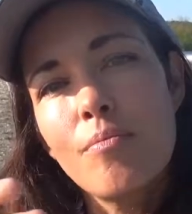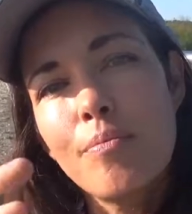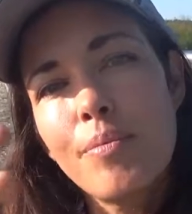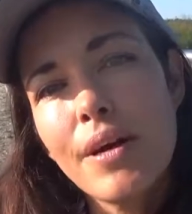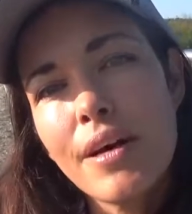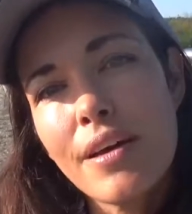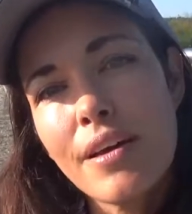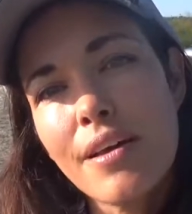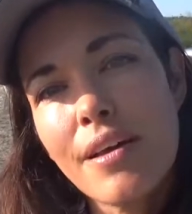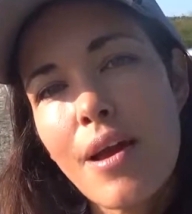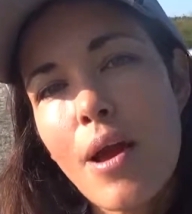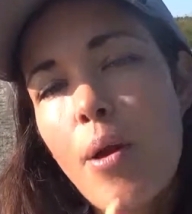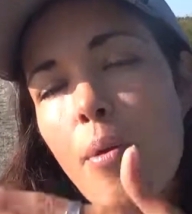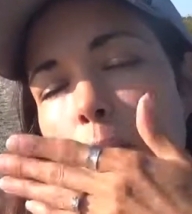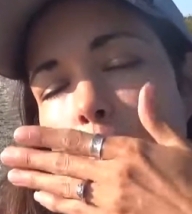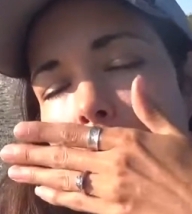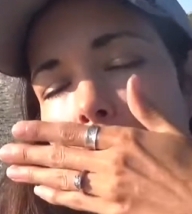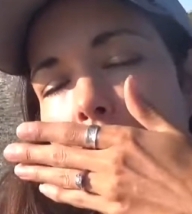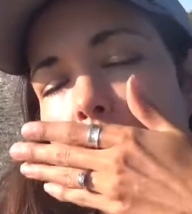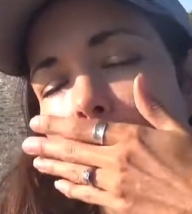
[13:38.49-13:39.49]
Bye.
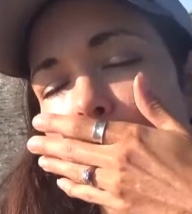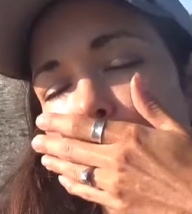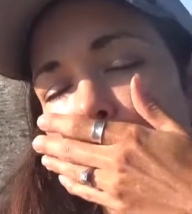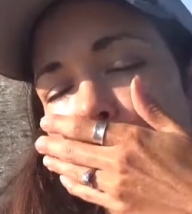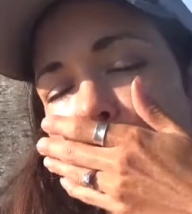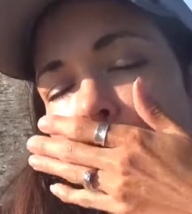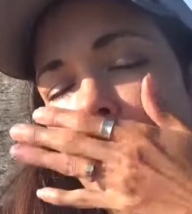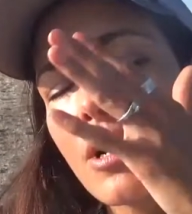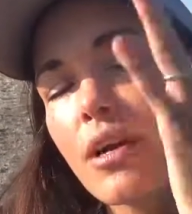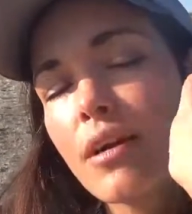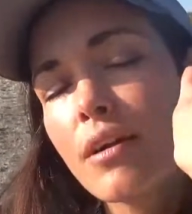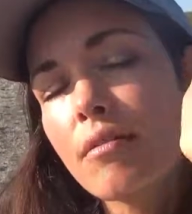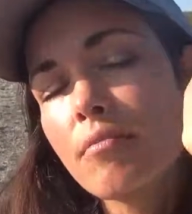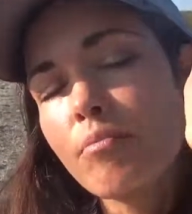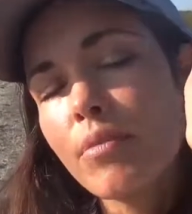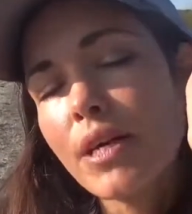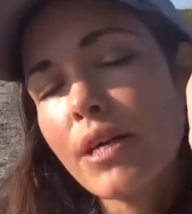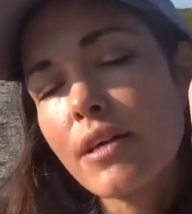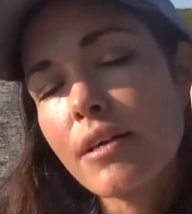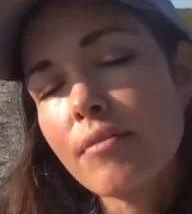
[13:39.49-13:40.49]
Bye.
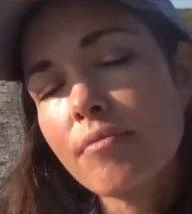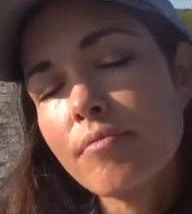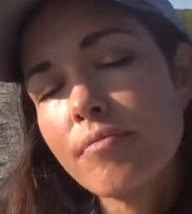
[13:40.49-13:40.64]
Bye.